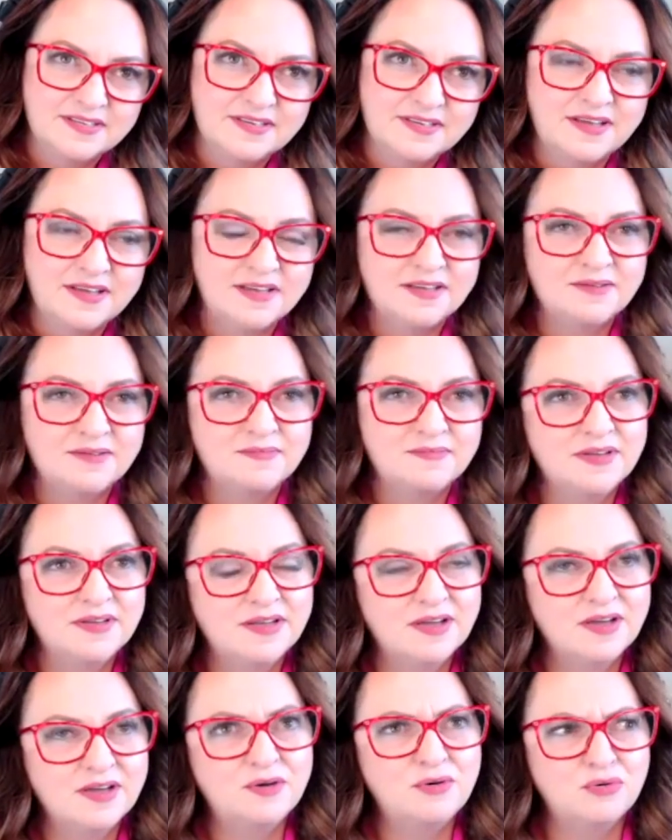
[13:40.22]
Um,
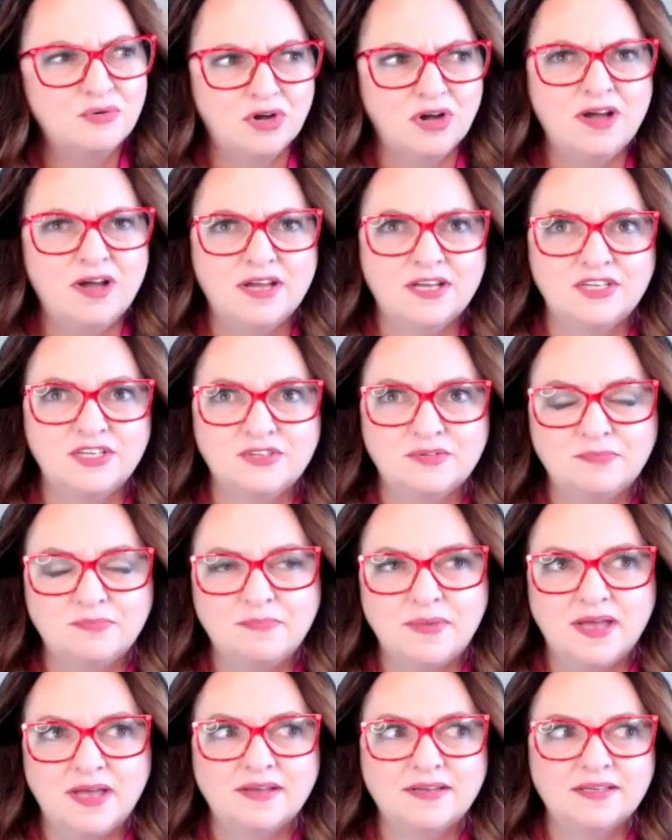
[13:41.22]
oh gosh,
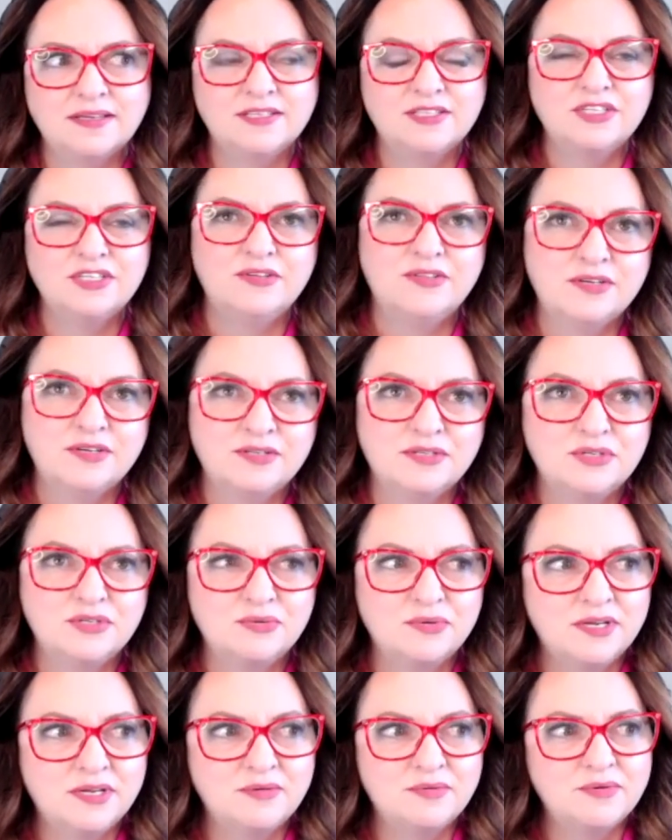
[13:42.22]
back in two thousand
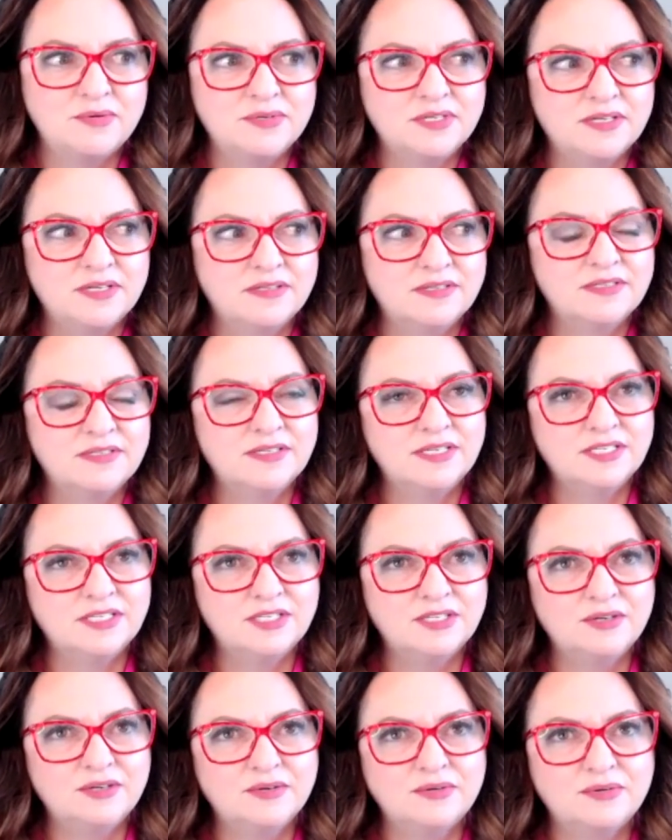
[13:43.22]
twenty, what was I listening
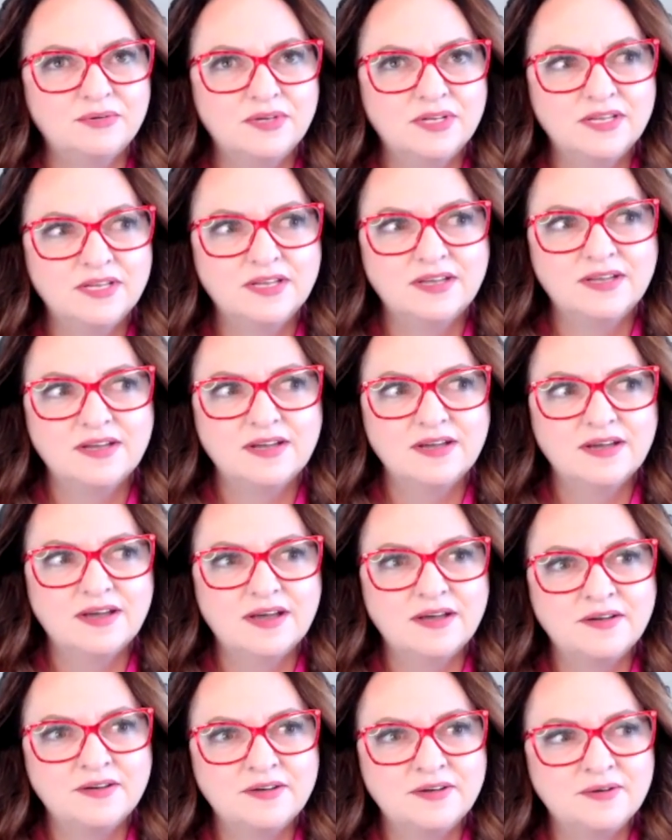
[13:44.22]
to?
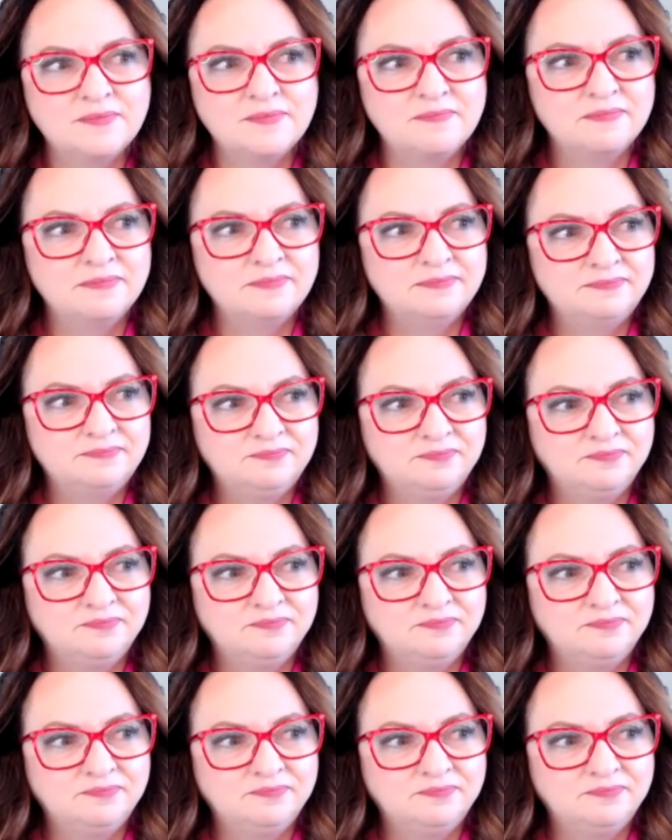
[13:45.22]
Um,